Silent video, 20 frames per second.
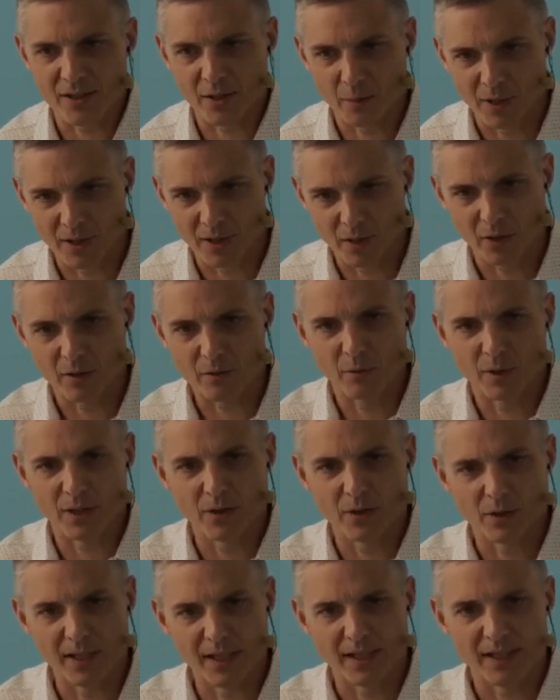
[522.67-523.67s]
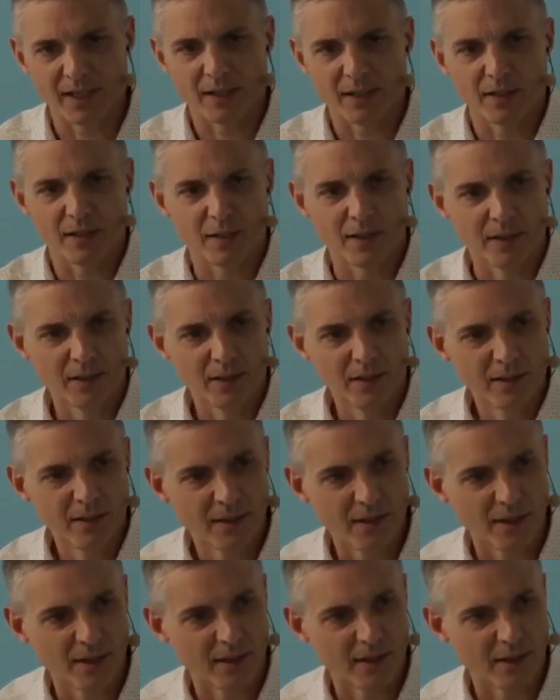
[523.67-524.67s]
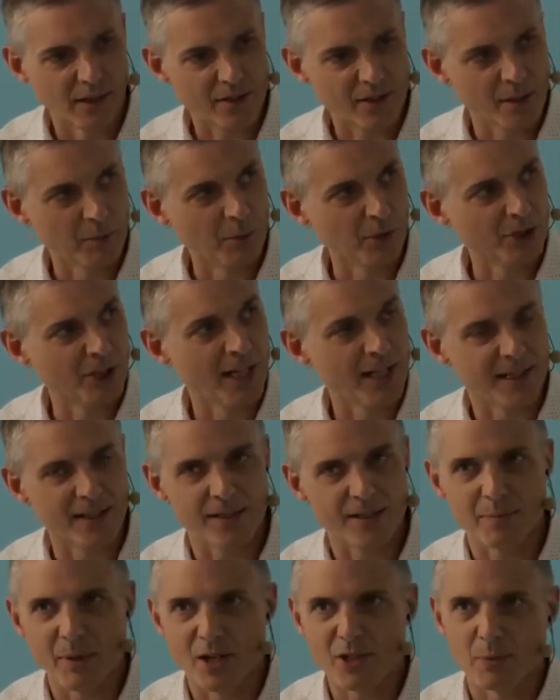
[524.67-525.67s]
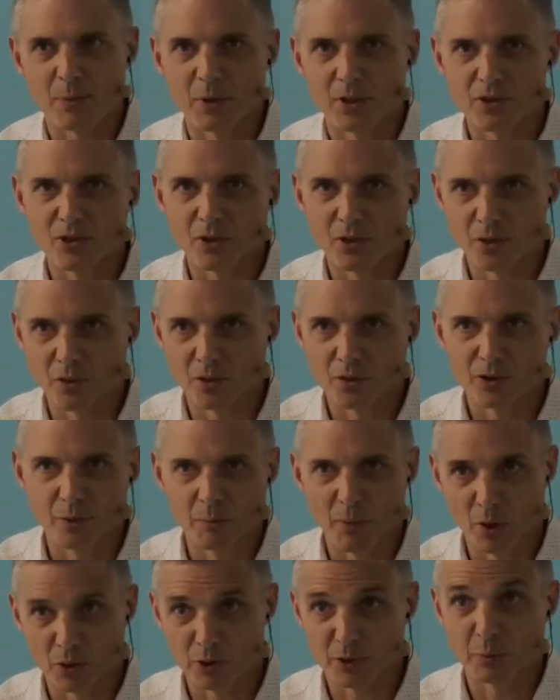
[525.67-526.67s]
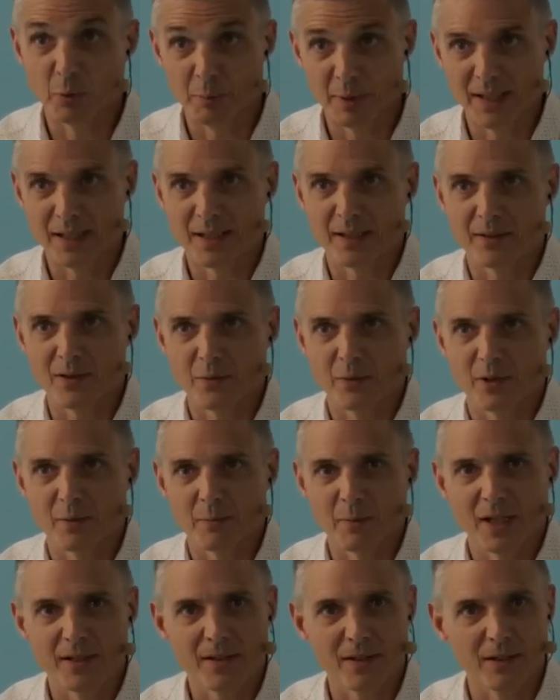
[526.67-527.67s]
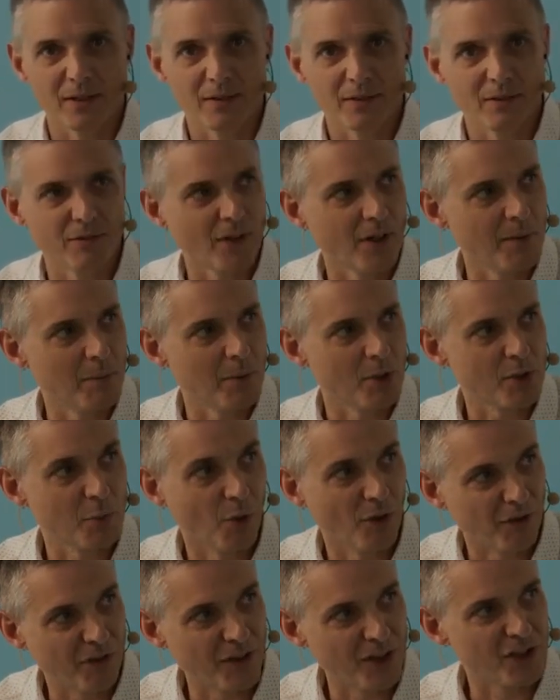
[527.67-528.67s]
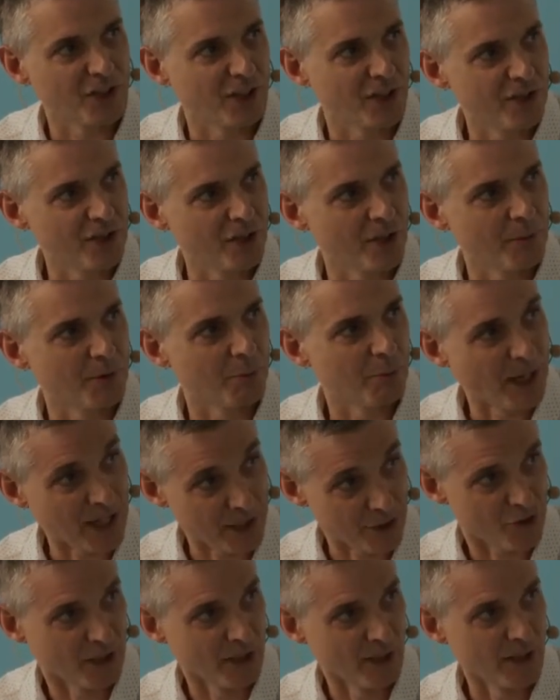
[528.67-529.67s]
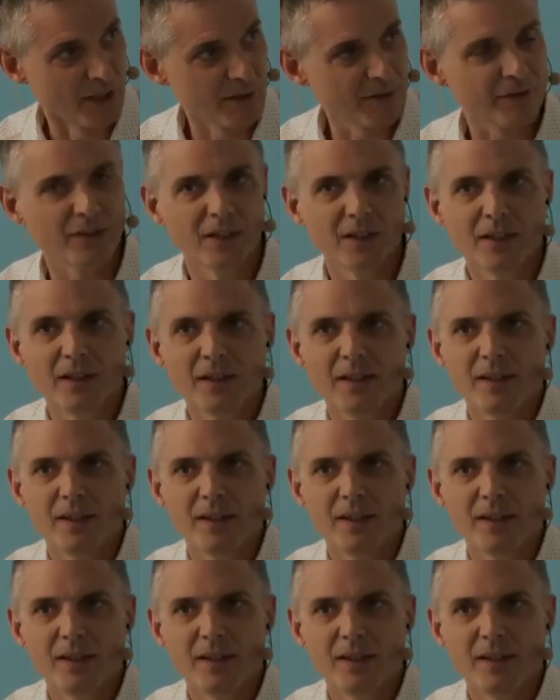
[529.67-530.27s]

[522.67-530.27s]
So we're not needing a simultaneous measurement to multiple beacons, which makes it very much more efficient in terms of battery life.